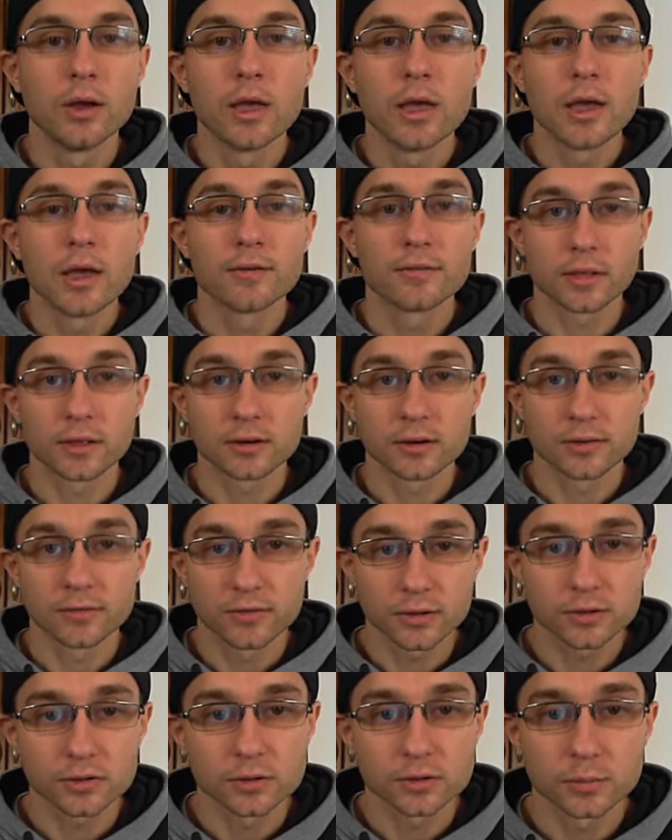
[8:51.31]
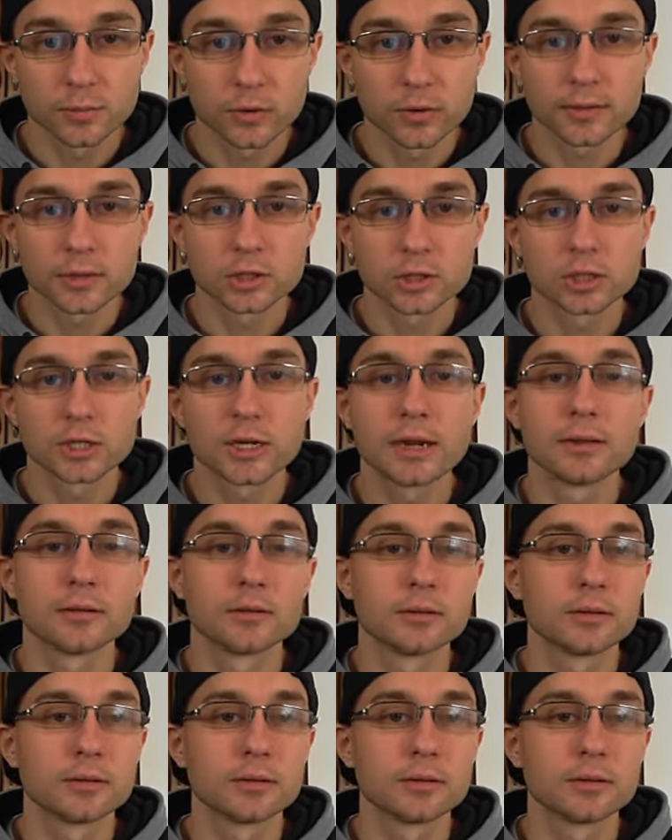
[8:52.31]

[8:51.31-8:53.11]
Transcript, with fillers: If you'd like to further support the channel,